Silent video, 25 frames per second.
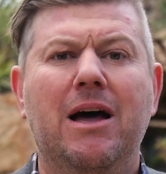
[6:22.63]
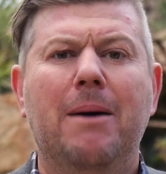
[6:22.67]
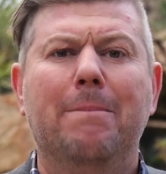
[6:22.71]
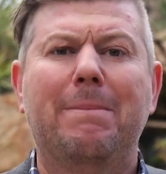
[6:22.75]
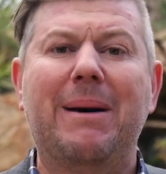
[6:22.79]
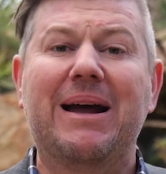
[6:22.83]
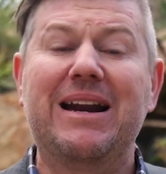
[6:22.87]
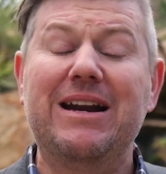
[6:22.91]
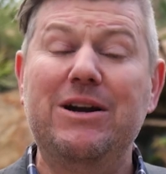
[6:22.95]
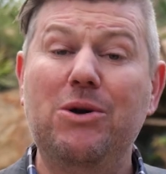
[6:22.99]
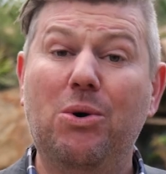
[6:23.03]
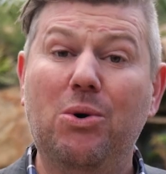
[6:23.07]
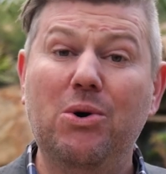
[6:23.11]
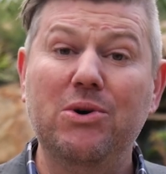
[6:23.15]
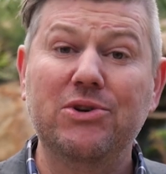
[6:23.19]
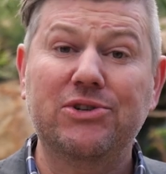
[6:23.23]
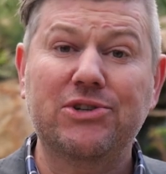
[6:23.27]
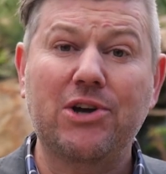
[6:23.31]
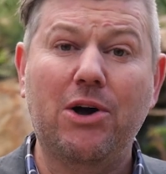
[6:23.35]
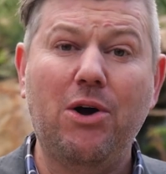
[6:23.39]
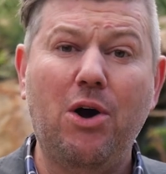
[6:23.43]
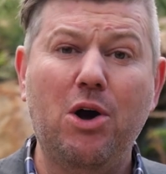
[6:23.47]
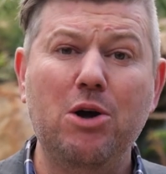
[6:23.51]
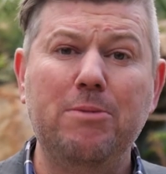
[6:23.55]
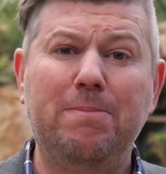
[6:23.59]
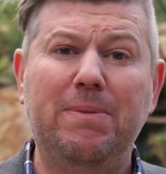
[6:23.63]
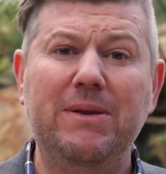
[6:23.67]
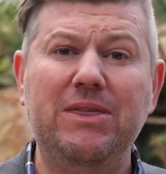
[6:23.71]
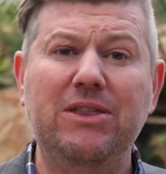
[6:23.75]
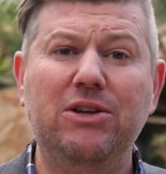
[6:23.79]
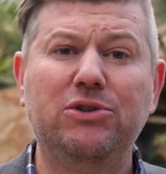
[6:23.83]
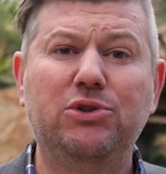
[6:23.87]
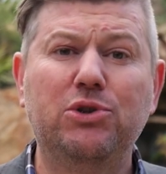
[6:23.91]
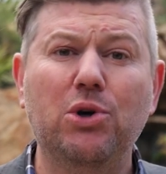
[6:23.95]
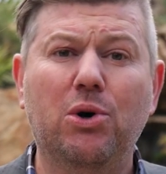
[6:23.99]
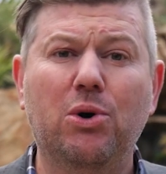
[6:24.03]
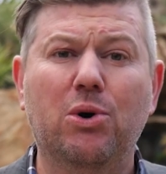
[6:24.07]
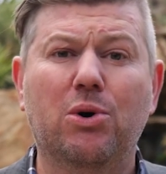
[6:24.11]
but it also opened the
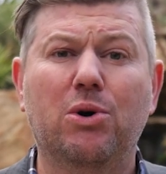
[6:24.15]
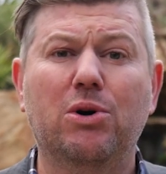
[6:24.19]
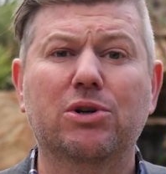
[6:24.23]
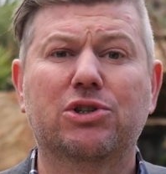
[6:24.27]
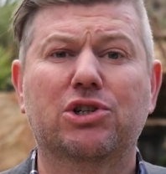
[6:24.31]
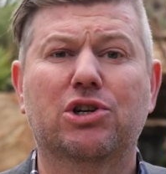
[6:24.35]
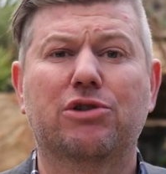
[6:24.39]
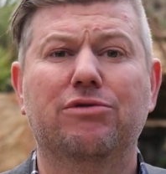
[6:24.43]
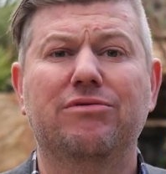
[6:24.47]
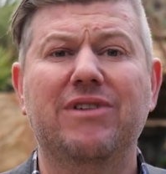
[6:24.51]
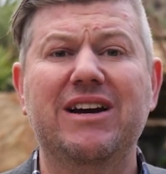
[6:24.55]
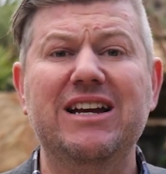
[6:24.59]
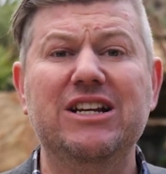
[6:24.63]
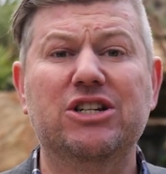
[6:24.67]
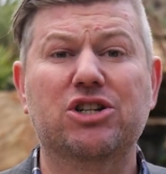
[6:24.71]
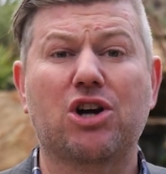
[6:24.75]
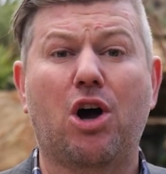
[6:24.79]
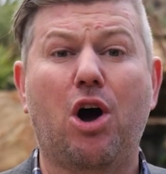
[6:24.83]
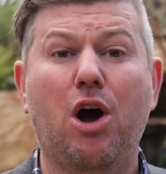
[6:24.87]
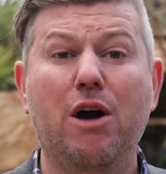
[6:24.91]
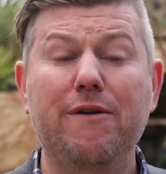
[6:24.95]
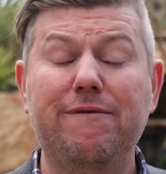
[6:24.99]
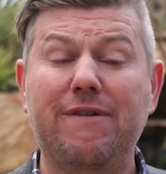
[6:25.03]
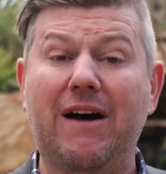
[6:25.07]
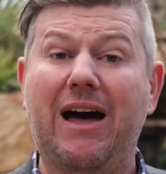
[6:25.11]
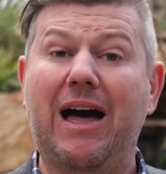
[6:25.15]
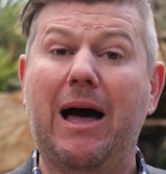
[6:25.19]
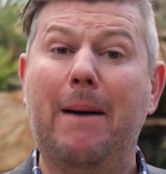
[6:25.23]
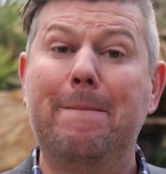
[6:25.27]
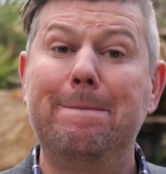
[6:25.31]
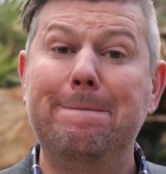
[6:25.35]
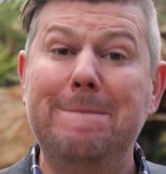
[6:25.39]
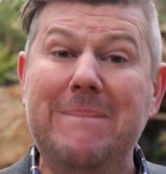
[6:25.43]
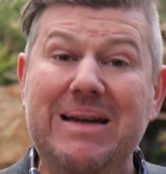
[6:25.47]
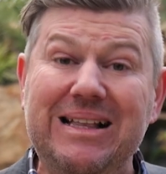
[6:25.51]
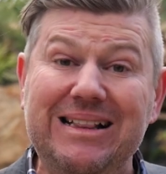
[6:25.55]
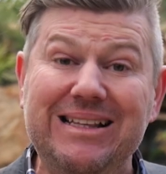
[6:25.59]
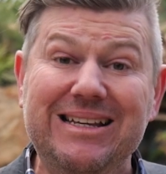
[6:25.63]
door to reach over a
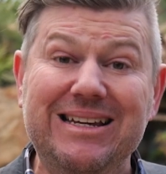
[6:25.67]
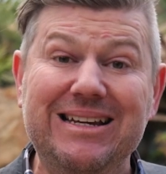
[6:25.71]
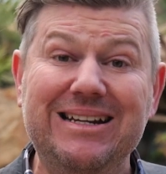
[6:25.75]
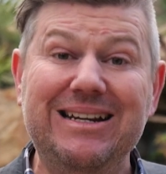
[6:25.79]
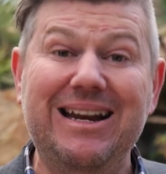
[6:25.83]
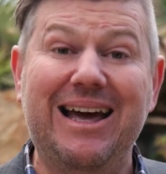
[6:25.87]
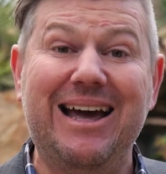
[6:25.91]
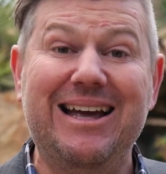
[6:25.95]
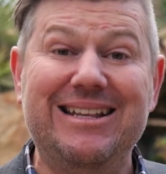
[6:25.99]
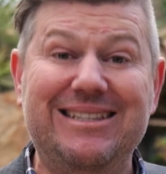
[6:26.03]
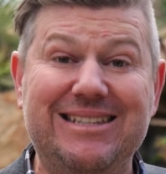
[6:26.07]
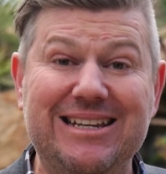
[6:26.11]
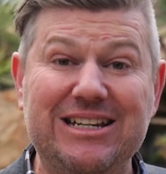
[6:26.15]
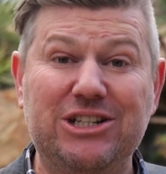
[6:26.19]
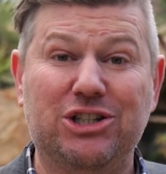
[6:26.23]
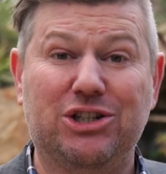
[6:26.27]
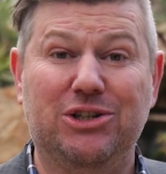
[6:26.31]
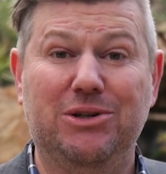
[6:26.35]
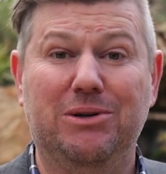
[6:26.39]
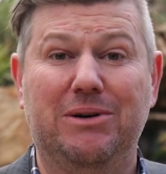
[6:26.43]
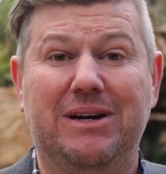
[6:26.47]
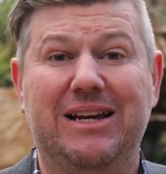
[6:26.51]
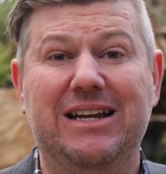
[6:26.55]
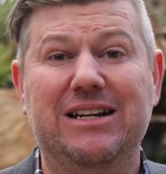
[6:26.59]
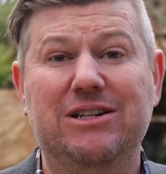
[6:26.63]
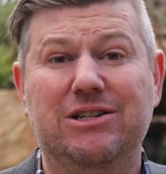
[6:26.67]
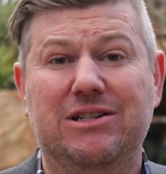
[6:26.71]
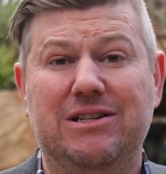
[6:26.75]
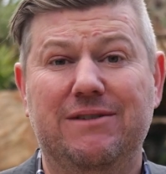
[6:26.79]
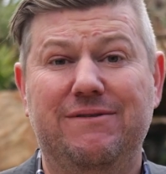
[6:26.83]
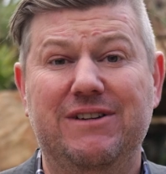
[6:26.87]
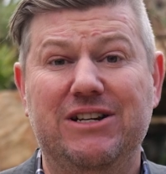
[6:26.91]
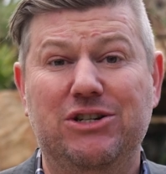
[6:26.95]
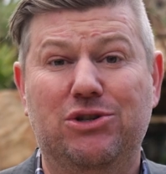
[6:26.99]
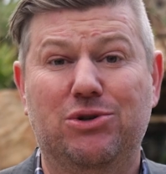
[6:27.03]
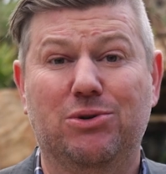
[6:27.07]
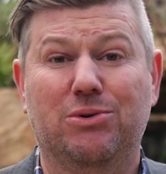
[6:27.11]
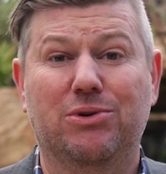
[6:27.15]
million additional
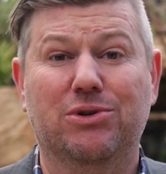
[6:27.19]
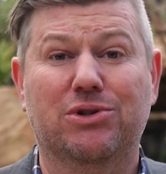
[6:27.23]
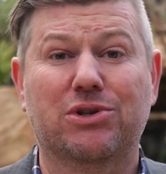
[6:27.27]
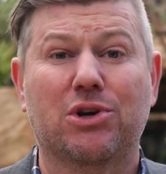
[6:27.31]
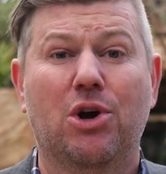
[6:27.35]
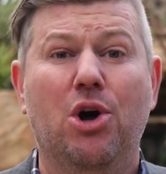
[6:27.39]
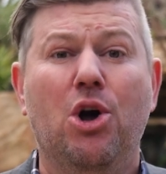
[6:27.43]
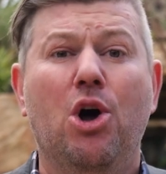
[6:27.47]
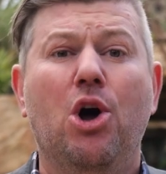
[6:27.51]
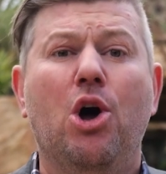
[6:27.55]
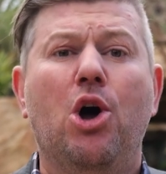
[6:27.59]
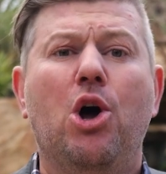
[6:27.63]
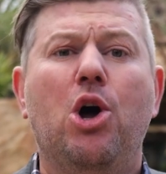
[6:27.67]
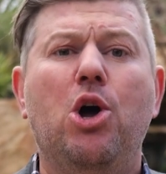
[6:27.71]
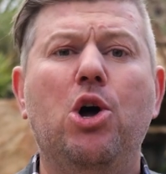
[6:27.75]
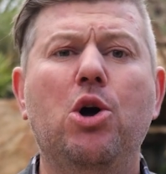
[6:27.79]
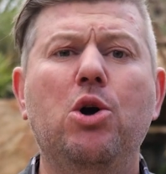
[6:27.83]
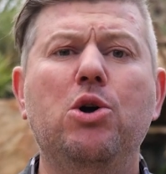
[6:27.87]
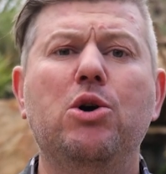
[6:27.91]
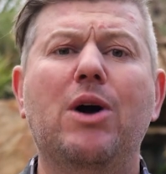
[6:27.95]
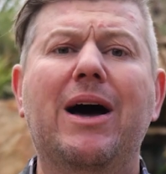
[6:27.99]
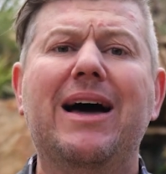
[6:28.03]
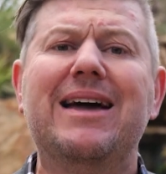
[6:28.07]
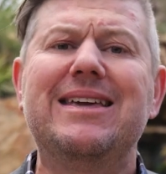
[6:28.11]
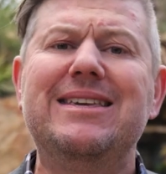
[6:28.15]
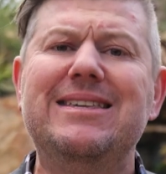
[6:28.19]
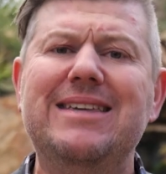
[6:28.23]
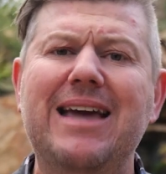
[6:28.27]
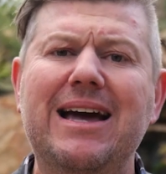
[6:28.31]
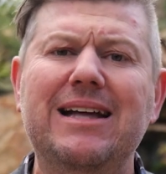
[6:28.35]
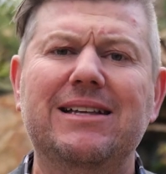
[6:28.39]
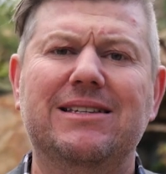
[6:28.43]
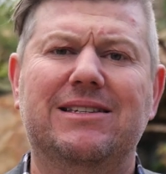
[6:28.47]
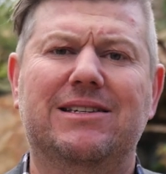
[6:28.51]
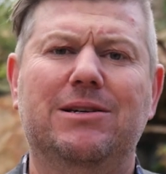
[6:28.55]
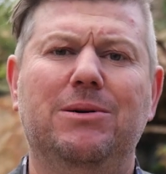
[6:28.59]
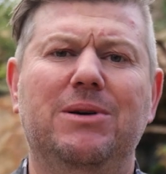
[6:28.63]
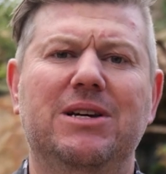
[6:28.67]
individuals who are
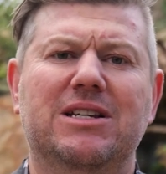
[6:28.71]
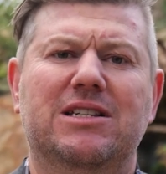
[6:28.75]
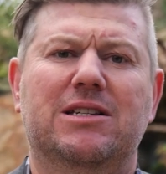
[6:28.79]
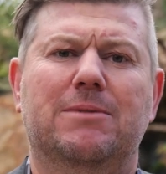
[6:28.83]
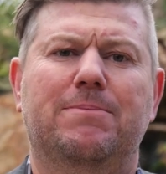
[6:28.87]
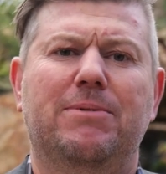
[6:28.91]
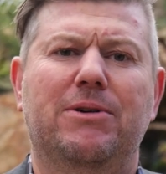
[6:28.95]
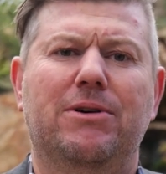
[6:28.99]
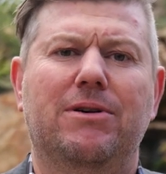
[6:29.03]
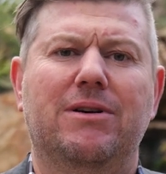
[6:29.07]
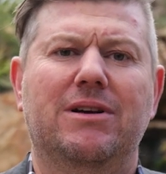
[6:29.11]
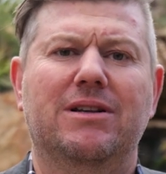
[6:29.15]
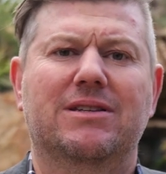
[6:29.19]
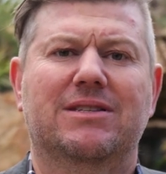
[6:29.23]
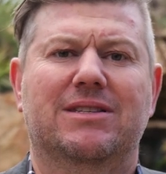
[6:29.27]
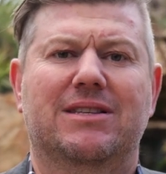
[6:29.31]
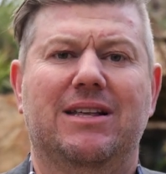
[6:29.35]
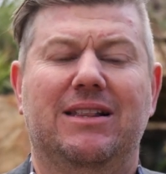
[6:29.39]
yet to experience